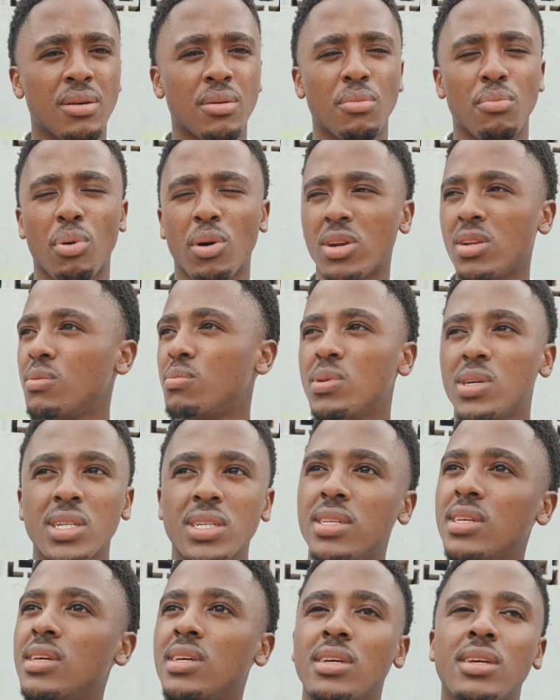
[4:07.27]

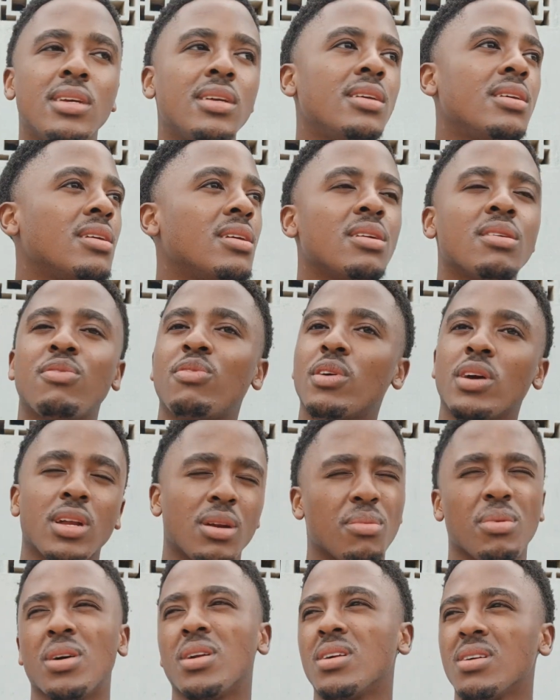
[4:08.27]
Bodybuilding, forget
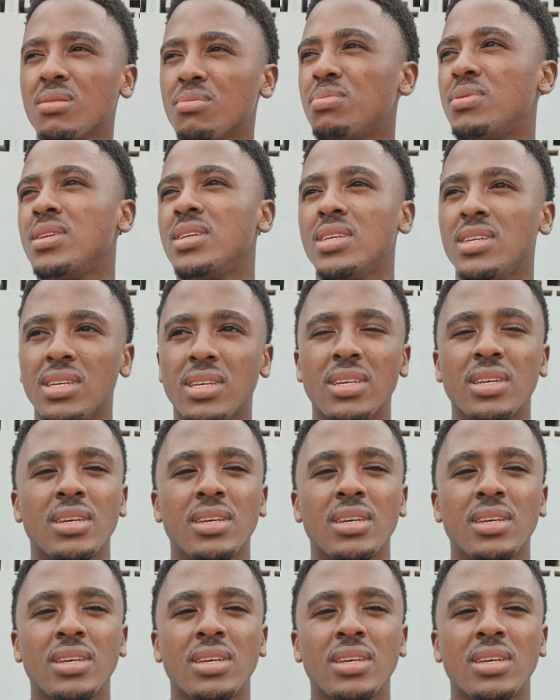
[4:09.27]
about RPE.